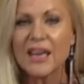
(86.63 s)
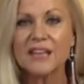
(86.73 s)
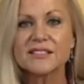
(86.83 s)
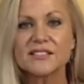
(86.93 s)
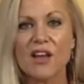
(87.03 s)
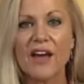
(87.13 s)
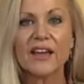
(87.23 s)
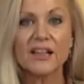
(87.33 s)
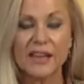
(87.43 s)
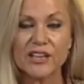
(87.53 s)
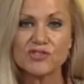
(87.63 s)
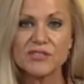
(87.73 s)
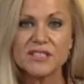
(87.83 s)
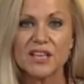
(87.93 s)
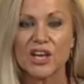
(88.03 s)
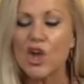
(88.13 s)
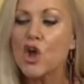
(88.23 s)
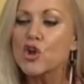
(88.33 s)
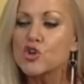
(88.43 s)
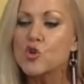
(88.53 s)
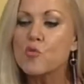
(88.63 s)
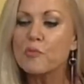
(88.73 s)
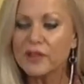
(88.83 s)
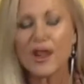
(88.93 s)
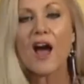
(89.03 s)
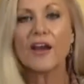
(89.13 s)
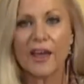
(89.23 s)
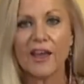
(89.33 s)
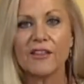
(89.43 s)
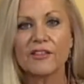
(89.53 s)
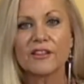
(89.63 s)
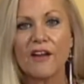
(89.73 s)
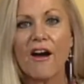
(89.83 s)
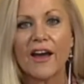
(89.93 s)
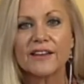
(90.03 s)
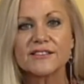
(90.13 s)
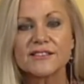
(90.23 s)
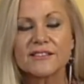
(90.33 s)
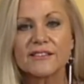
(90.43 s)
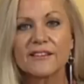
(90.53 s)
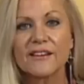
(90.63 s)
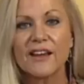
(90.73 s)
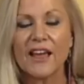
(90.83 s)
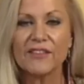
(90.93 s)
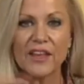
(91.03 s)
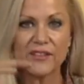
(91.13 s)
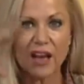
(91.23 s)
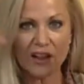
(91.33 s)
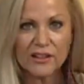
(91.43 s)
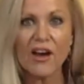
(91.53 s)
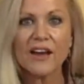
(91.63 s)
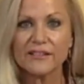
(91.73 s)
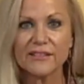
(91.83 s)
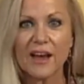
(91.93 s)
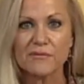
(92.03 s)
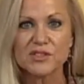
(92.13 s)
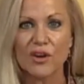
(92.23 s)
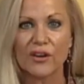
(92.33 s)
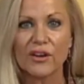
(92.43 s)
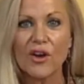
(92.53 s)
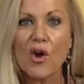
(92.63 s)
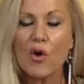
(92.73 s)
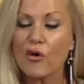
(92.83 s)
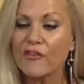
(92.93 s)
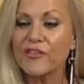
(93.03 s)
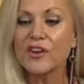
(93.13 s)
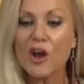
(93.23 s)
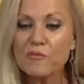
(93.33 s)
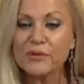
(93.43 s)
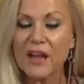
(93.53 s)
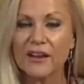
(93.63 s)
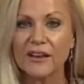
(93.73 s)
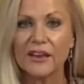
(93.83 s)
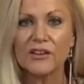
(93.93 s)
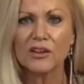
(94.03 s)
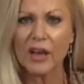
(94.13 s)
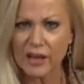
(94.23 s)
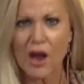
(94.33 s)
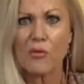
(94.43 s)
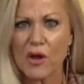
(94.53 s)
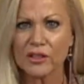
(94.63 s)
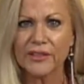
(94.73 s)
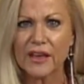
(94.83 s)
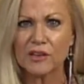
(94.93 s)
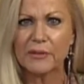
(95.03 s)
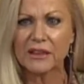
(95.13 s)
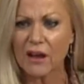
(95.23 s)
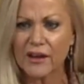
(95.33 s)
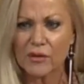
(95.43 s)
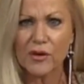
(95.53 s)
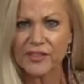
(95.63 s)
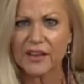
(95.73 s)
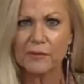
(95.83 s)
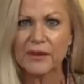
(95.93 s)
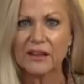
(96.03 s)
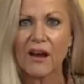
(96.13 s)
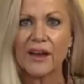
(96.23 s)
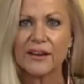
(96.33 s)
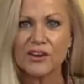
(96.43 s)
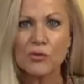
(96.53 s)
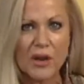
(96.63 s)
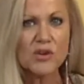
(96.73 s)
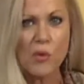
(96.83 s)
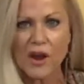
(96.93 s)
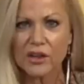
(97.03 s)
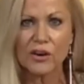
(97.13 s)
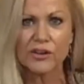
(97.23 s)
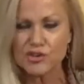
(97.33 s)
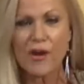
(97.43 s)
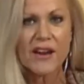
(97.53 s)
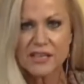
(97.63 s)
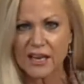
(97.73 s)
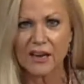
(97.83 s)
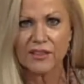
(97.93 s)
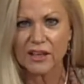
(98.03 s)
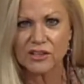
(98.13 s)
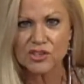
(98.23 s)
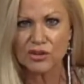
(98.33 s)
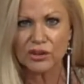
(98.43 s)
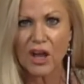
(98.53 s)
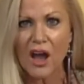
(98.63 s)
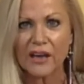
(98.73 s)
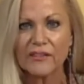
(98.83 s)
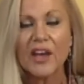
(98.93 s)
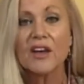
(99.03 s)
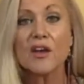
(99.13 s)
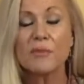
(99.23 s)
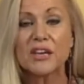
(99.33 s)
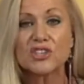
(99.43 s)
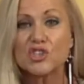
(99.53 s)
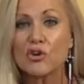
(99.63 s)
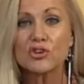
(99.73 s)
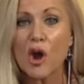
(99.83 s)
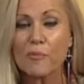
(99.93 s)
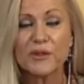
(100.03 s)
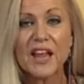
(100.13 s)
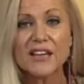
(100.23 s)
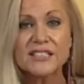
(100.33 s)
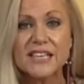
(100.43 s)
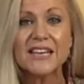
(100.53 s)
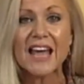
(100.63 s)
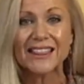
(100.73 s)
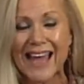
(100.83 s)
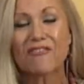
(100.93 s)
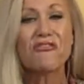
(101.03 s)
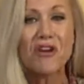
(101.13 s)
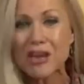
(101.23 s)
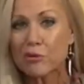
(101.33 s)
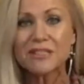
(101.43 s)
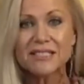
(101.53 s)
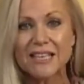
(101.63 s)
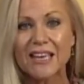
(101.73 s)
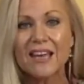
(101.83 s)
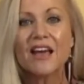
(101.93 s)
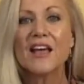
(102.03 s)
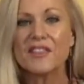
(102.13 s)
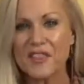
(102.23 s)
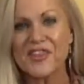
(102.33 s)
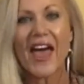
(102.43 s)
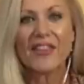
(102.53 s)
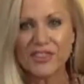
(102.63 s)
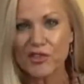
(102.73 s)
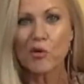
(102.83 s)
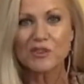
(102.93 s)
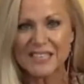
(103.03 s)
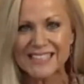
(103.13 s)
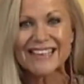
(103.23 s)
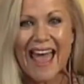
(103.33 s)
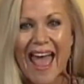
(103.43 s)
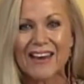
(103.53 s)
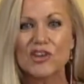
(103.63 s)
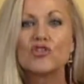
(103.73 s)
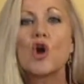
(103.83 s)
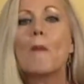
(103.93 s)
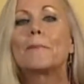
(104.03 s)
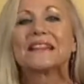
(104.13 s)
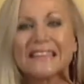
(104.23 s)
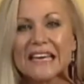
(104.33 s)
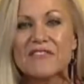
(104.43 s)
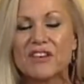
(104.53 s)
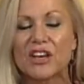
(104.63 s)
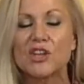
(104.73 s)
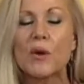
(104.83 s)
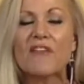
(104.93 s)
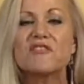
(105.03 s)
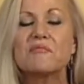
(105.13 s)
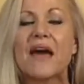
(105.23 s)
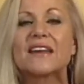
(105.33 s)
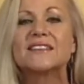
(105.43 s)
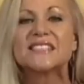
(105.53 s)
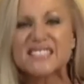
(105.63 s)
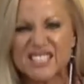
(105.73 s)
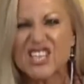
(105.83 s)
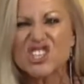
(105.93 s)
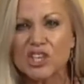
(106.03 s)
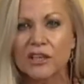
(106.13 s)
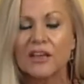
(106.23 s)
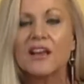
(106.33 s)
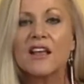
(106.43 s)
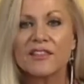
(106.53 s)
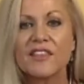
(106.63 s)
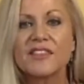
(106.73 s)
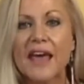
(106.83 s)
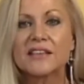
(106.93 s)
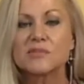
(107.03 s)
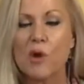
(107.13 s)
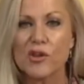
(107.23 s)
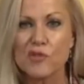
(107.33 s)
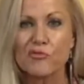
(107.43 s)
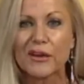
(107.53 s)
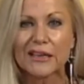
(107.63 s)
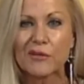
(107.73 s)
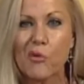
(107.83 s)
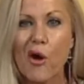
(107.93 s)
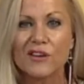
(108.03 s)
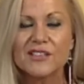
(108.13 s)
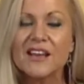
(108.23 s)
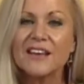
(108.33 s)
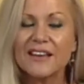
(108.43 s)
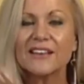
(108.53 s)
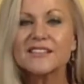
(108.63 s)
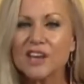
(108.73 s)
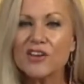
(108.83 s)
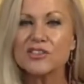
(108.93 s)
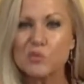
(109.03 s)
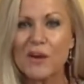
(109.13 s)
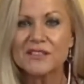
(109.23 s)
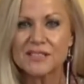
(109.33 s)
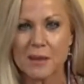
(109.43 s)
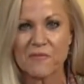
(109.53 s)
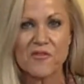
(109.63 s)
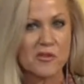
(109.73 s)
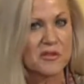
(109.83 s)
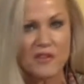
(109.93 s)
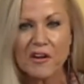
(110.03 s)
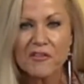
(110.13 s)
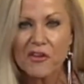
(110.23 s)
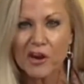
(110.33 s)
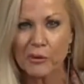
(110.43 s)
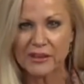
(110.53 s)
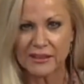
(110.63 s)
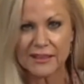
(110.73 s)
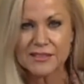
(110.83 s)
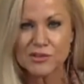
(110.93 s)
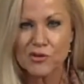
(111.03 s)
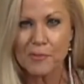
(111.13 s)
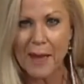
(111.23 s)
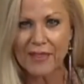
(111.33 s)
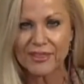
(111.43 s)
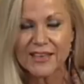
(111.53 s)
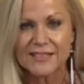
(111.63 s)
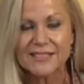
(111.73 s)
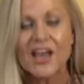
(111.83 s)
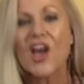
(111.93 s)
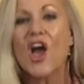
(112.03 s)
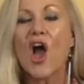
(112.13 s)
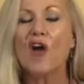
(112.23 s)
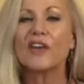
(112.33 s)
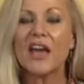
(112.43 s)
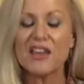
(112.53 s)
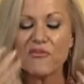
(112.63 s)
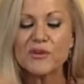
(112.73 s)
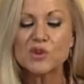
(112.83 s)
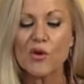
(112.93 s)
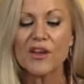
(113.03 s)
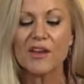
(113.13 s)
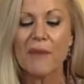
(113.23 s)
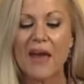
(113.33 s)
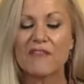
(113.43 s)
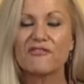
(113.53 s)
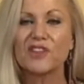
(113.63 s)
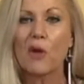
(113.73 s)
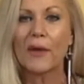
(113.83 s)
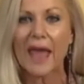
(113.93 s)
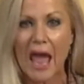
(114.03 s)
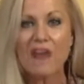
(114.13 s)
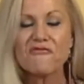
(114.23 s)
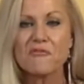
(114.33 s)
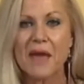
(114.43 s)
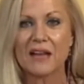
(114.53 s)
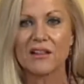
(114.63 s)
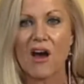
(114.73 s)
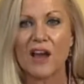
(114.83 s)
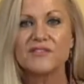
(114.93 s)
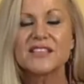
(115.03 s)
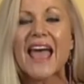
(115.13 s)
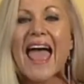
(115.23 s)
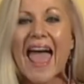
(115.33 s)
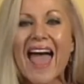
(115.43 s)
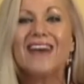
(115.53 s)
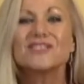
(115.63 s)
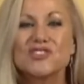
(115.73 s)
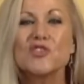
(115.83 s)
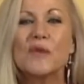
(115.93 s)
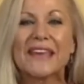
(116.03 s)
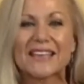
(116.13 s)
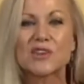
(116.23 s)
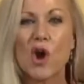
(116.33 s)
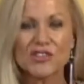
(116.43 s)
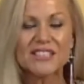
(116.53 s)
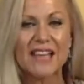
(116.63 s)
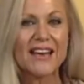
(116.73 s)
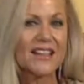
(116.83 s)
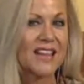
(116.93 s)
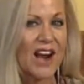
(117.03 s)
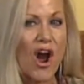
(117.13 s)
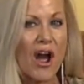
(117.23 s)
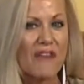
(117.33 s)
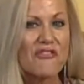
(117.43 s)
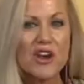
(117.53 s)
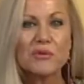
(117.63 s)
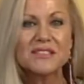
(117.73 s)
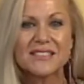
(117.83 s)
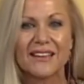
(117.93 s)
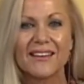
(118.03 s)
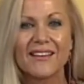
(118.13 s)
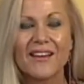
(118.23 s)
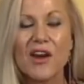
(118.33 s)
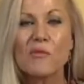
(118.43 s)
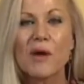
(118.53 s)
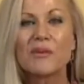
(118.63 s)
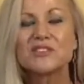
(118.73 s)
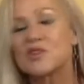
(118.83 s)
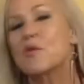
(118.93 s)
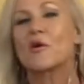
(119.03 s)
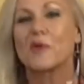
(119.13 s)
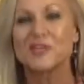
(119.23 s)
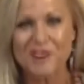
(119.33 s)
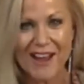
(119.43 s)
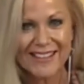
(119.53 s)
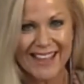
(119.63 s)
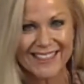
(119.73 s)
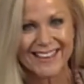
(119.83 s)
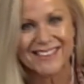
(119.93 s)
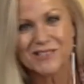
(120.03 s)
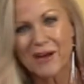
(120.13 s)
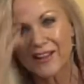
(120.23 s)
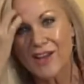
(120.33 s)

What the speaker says: It's like electricity. You plug in the light and then a light comes on. Or if you don't plug it in, you're like, I want there to be light, I want there to be light. And you wonder why you're not attracting anything into your life. Because you're not plugged in at that frequency that that thought is at. You're not believing it. You haven't made a decision that that is what you really want. Now let's go just one step further, very, very quickly. Let's talk about this. Okay, if we're talking about it flowing out from our lives, how do we get to oscillate at that higher frequency where we do want to attract that thing into our